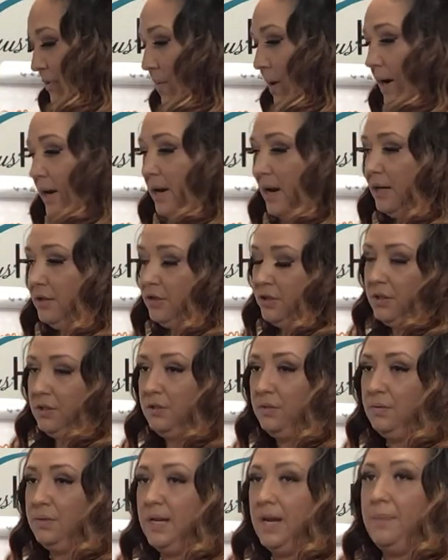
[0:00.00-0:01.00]
Why not just
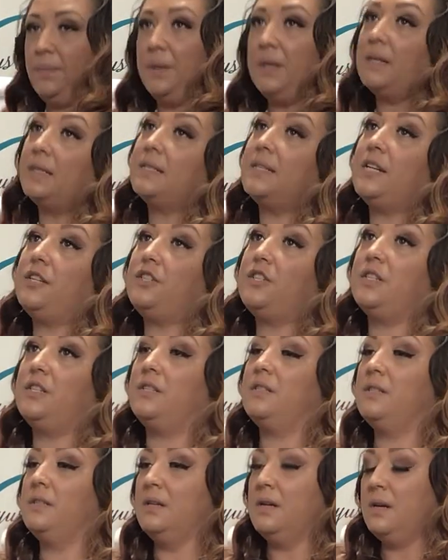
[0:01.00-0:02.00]
do tape-in
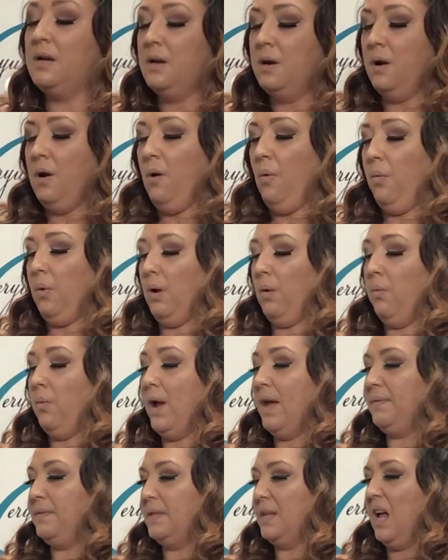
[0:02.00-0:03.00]
extensions? Well,
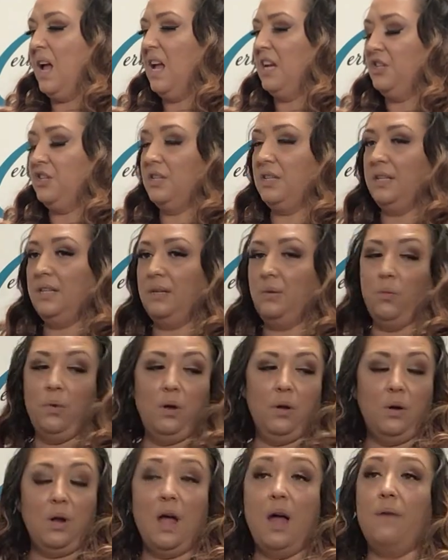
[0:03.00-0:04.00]
Wefts actually
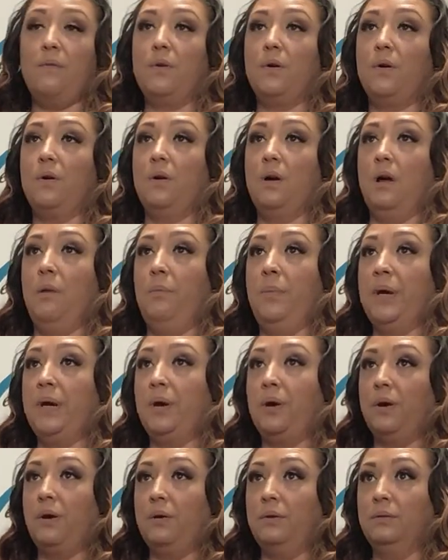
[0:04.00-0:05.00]
will cover a
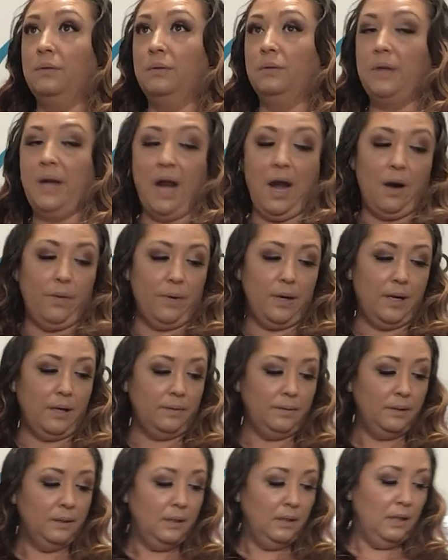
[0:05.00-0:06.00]
bigger area,
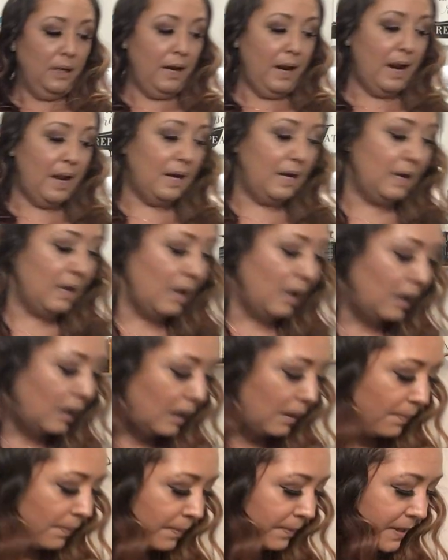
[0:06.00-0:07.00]
and
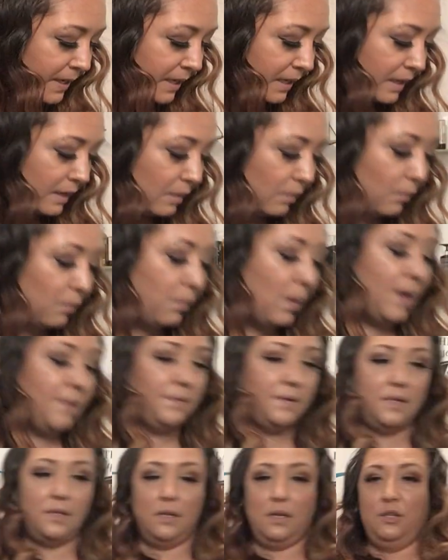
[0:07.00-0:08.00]
the
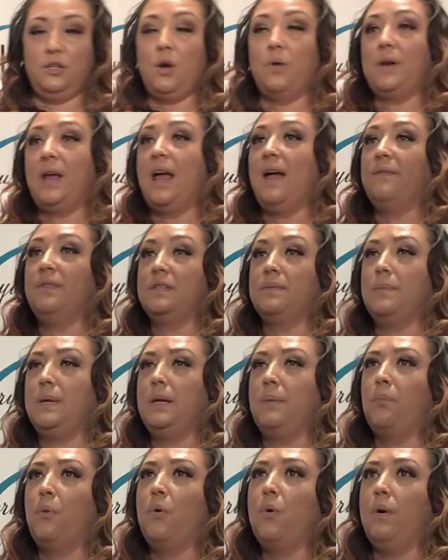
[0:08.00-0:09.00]
Wefts don't have as
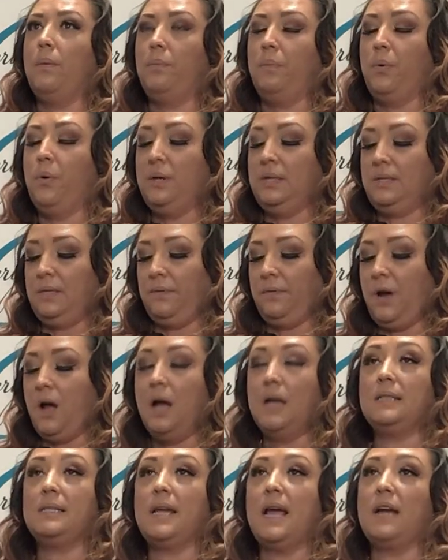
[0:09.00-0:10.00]
many points of
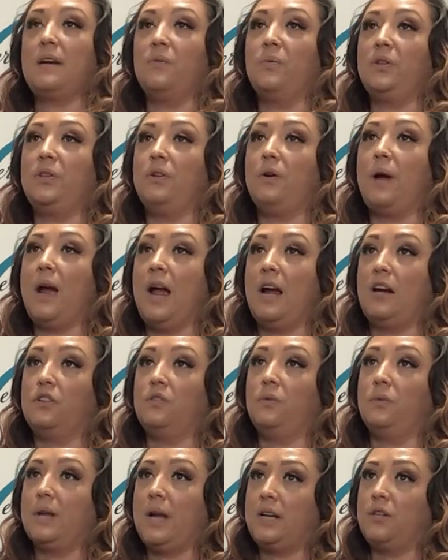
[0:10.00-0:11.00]
contact with your
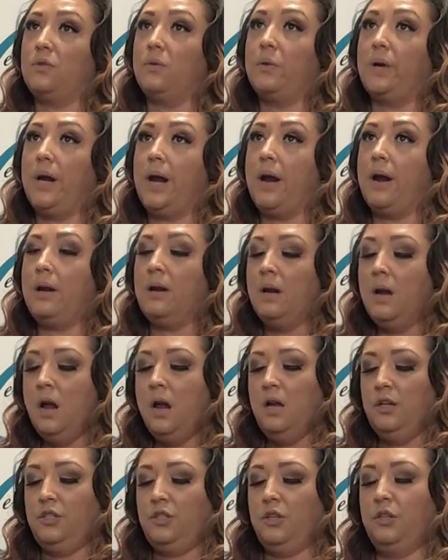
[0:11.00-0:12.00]
actual natural hair,
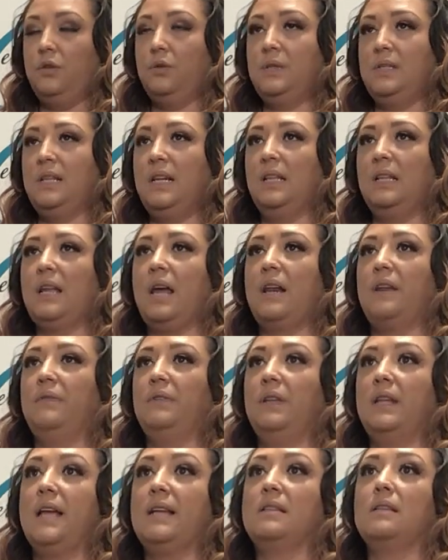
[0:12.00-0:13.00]
so you see a
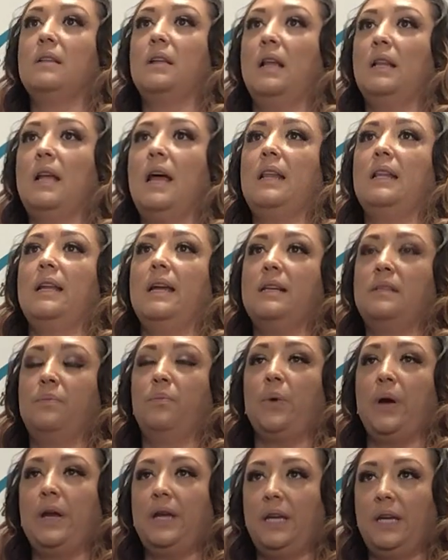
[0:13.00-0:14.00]
lot less
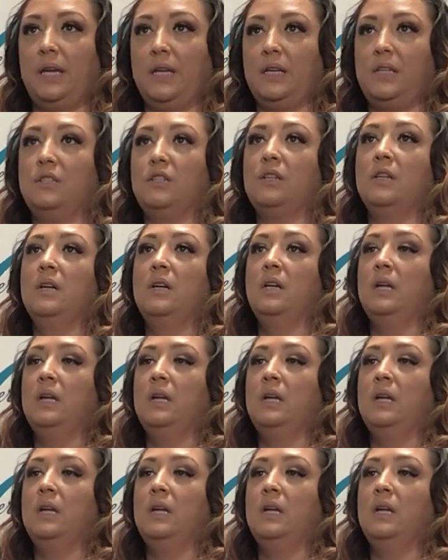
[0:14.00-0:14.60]
breakage.